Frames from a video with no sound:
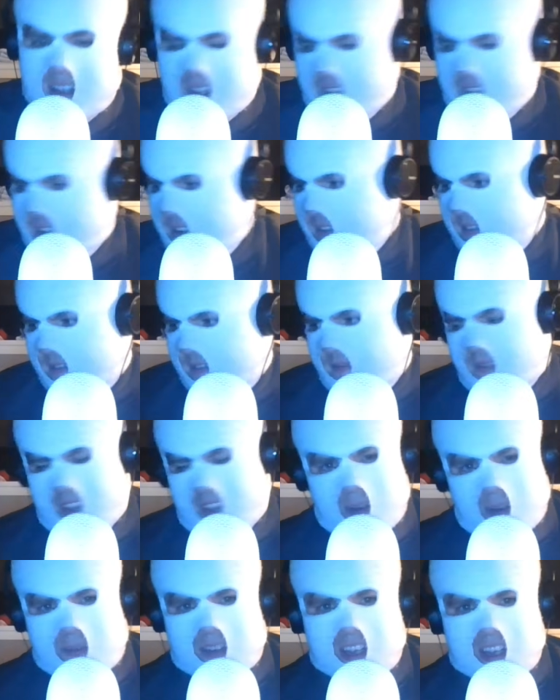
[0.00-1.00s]
You
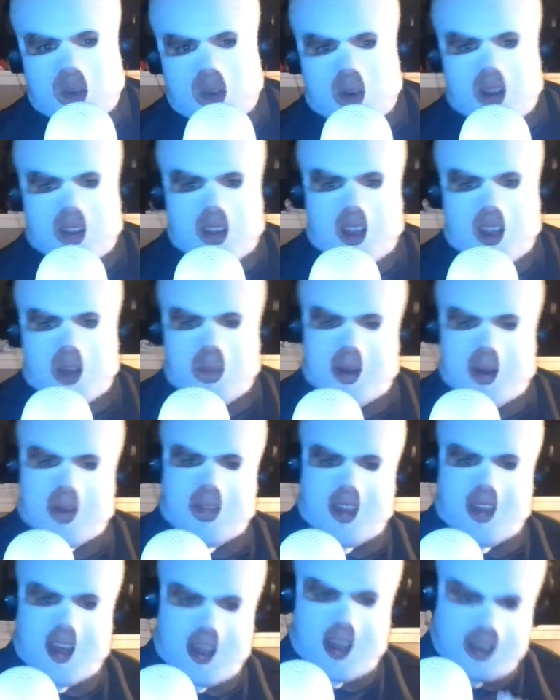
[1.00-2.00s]
can't really do anything about
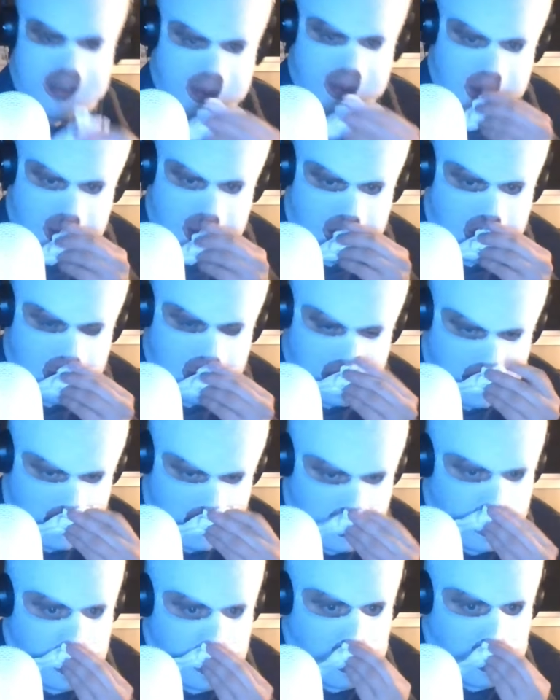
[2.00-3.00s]
that.
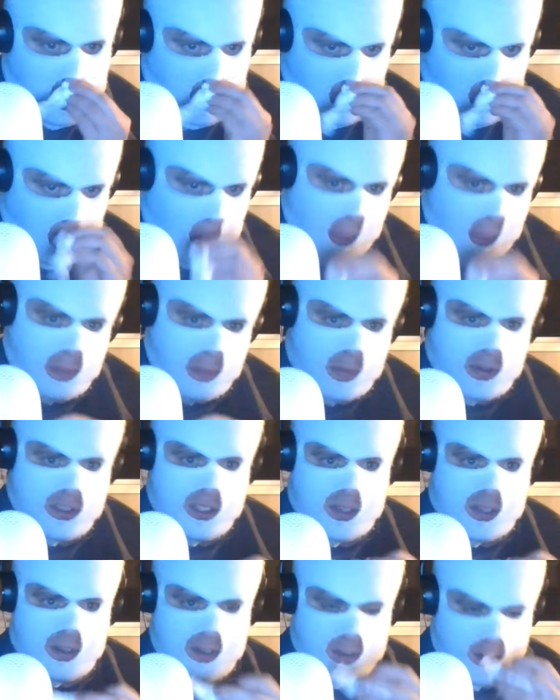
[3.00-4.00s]
The most
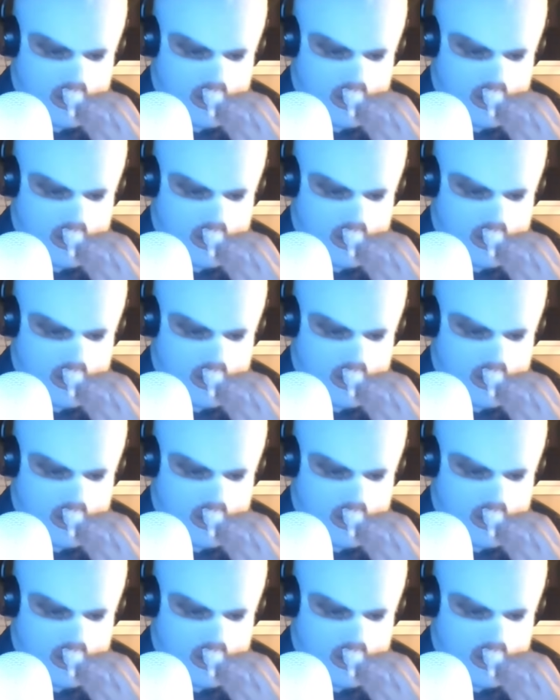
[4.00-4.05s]
you can do